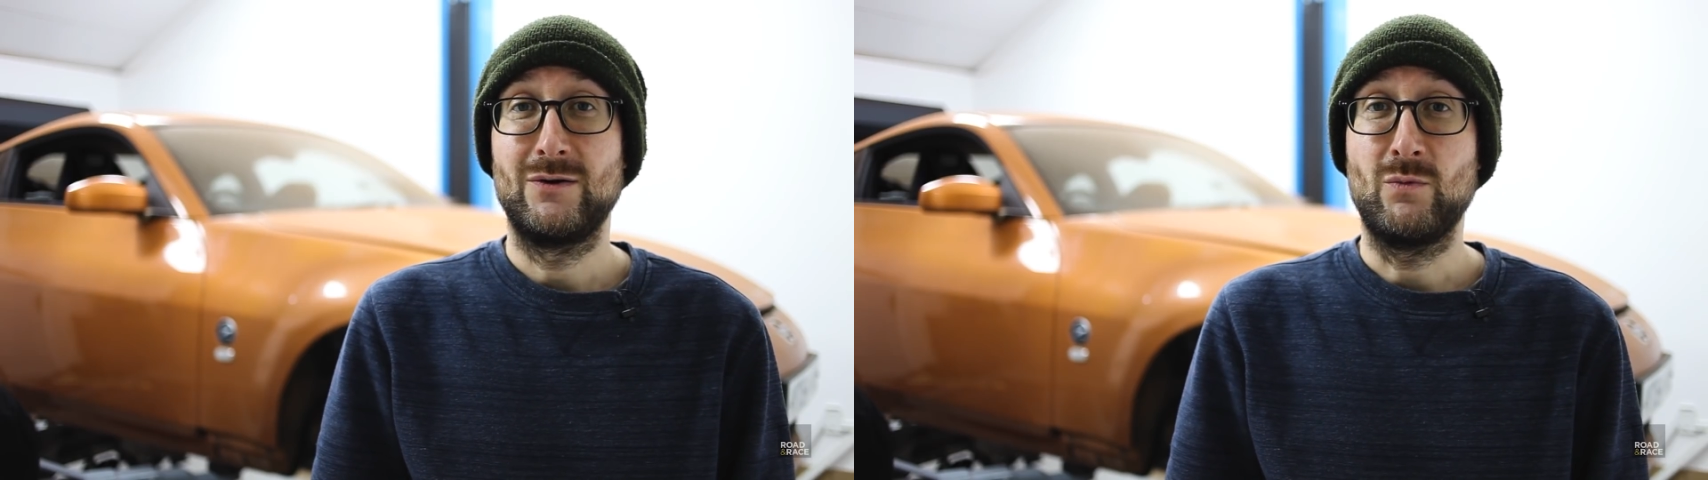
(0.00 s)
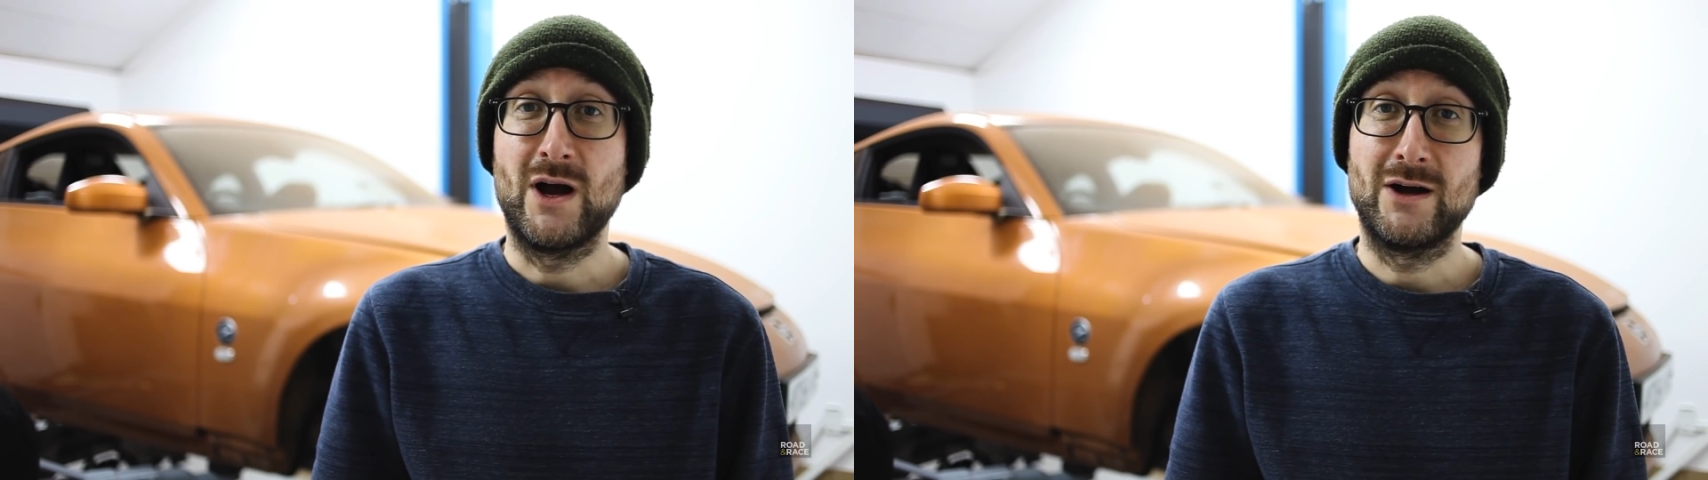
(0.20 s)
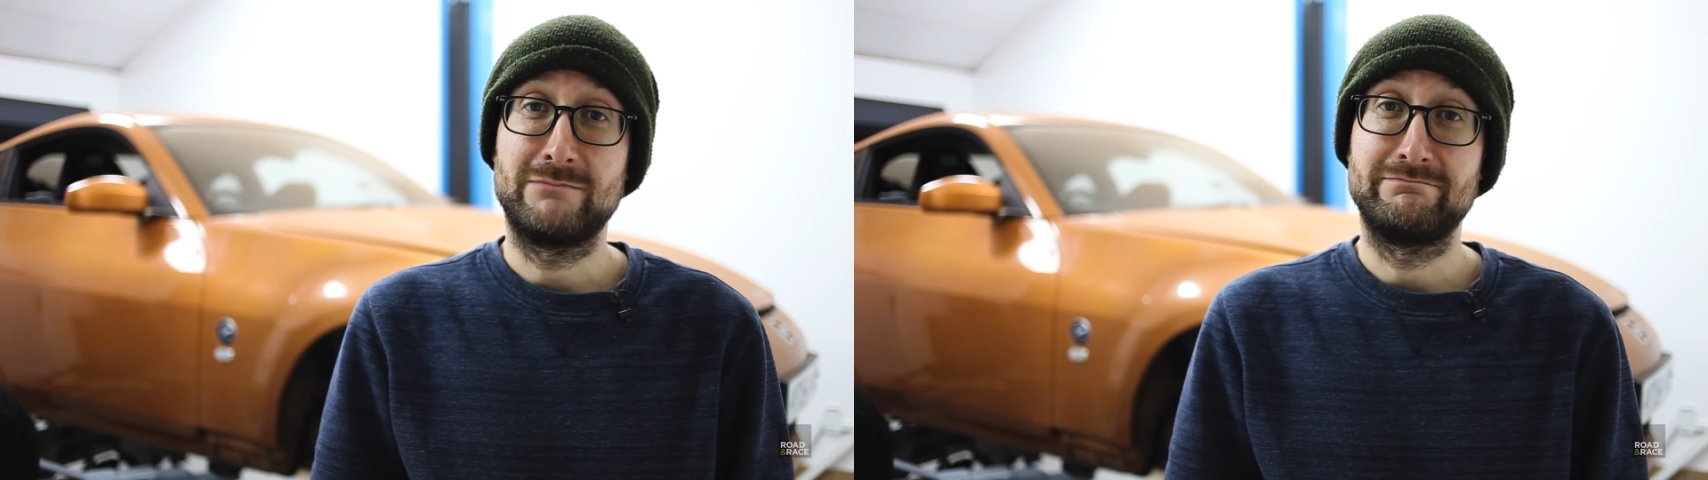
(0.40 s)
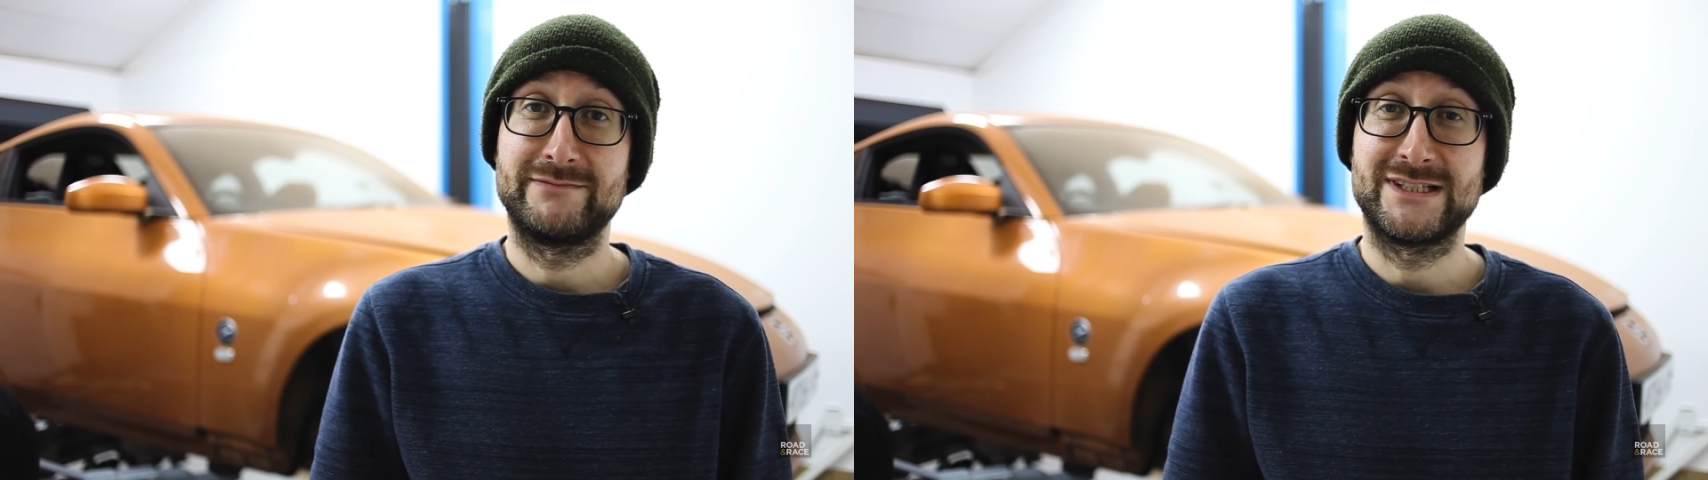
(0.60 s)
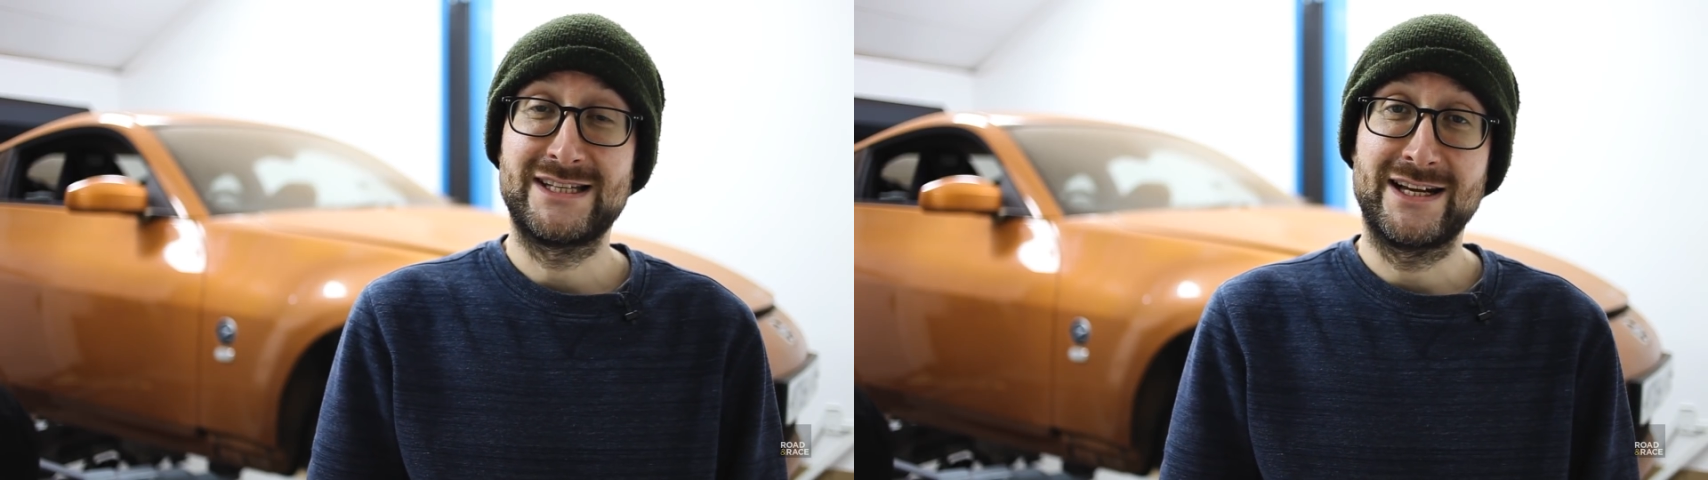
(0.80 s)
Well,
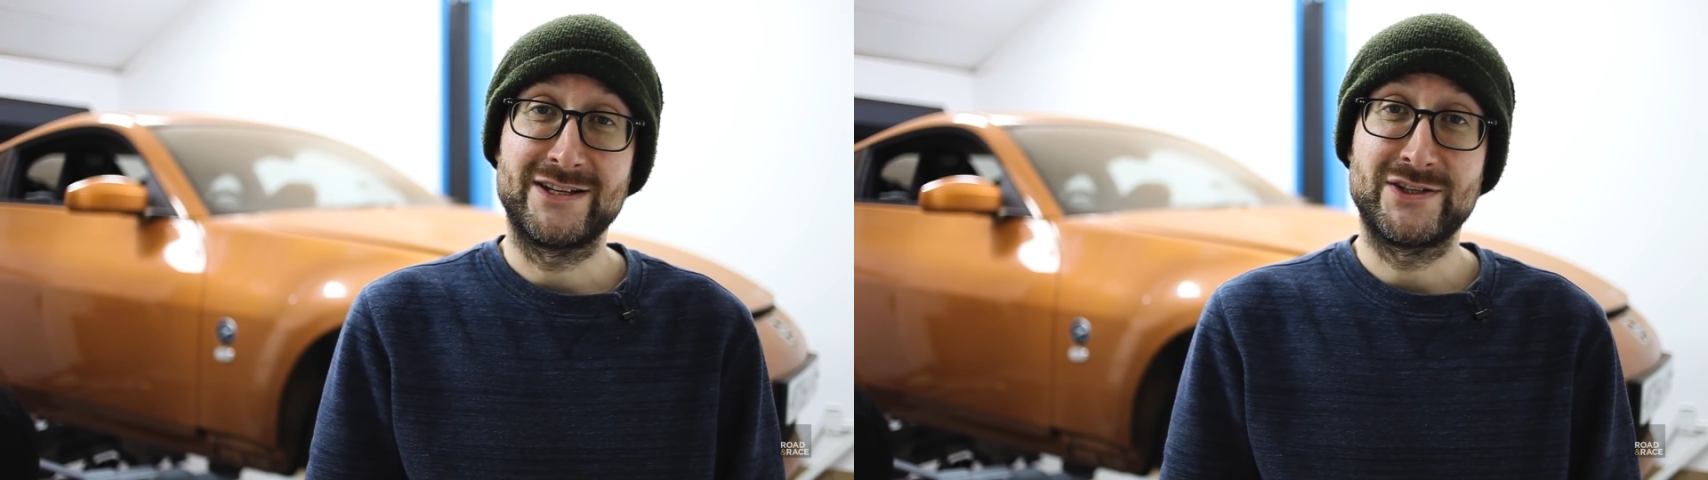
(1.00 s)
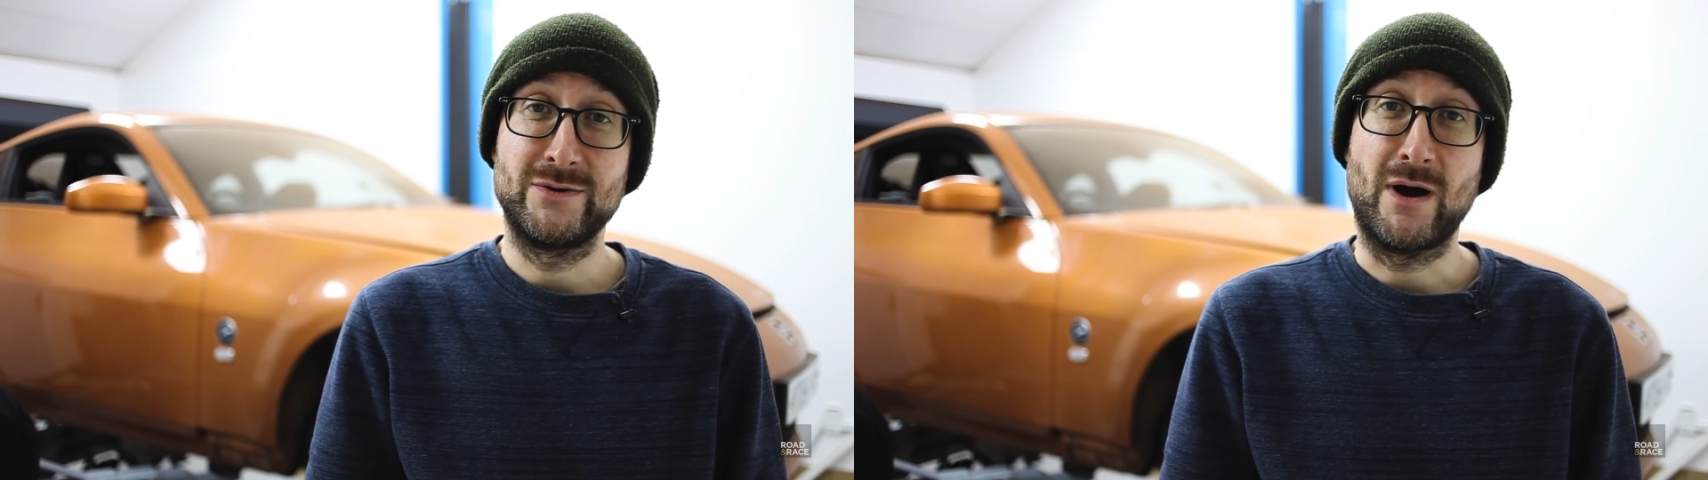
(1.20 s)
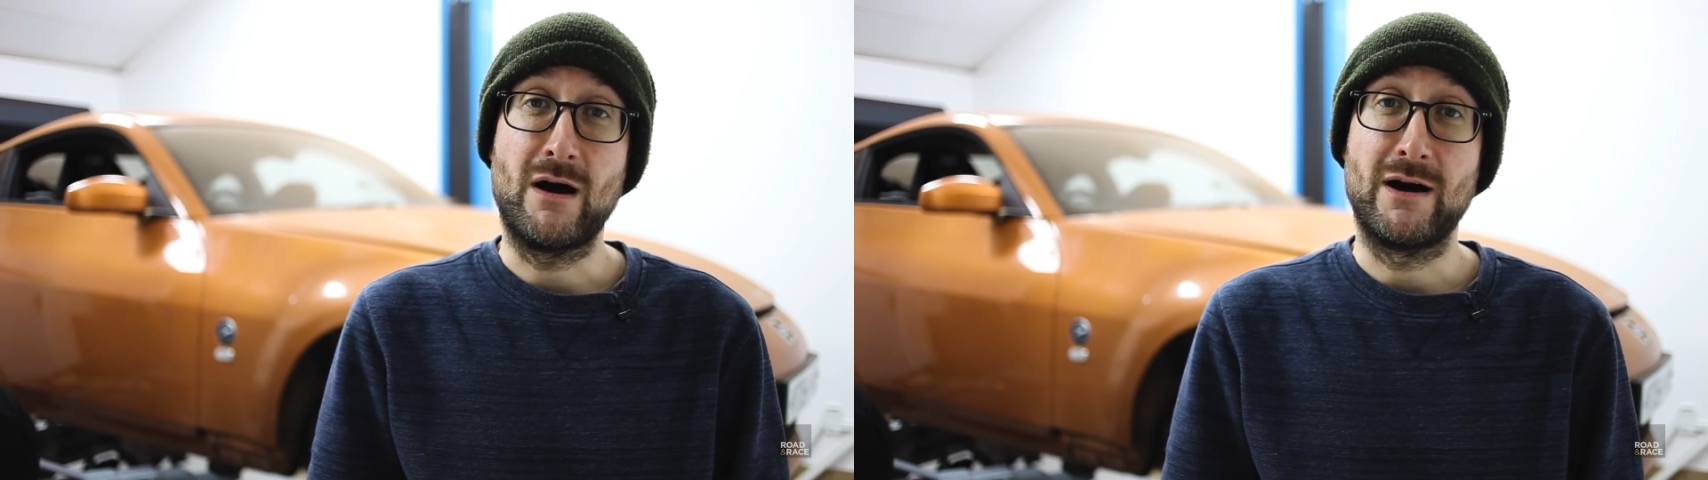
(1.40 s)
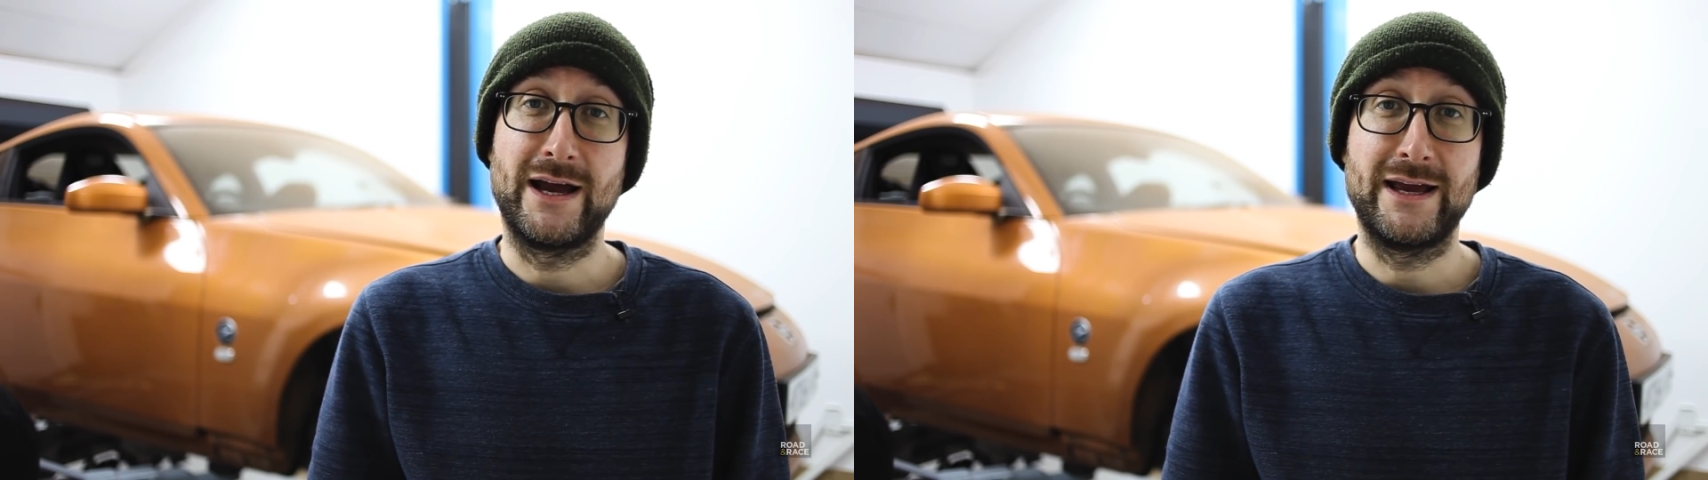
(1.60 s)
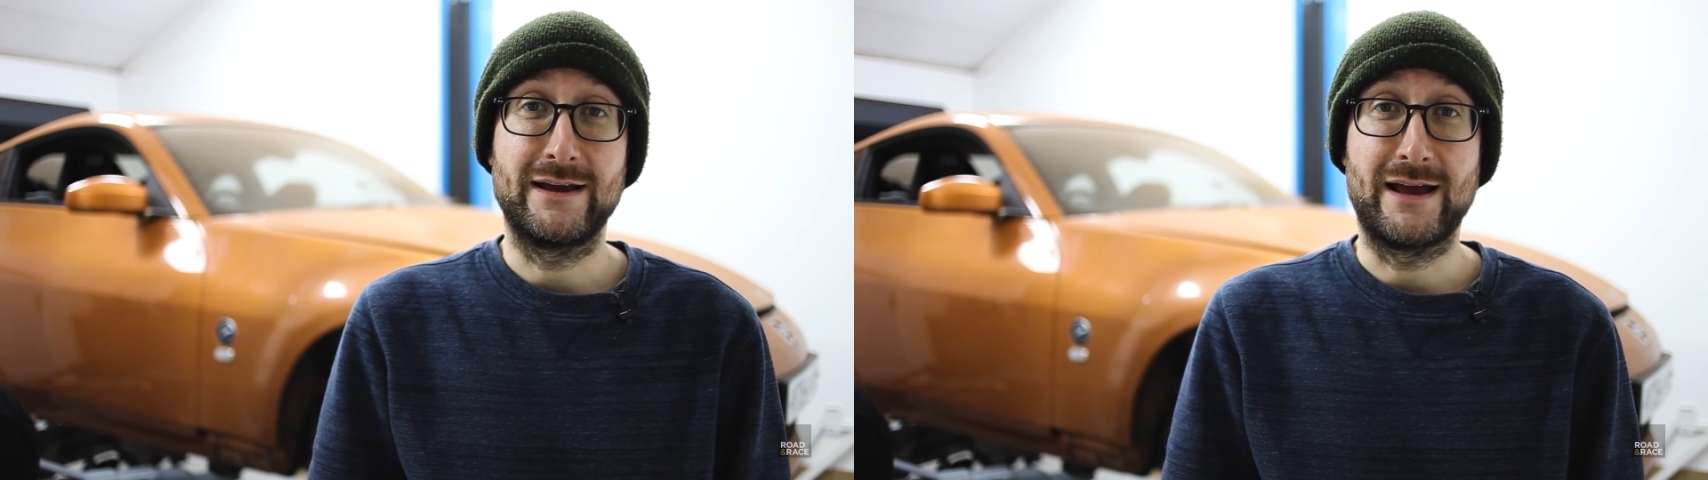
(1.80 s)
set it too
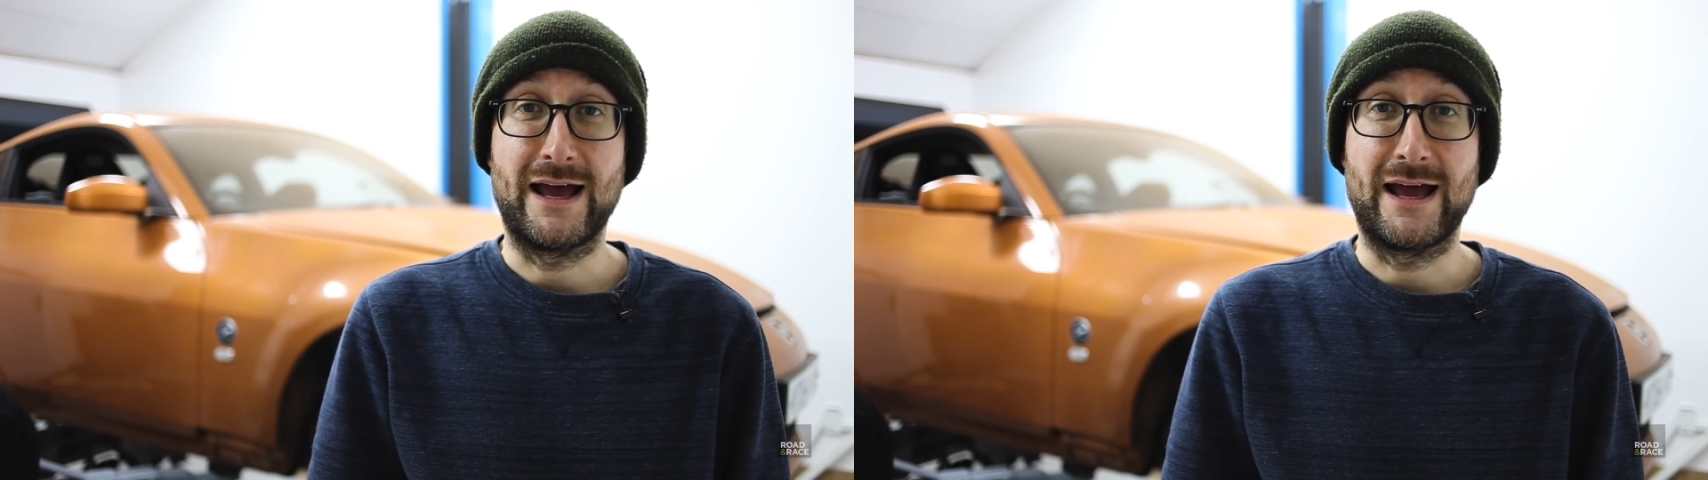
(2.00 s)
high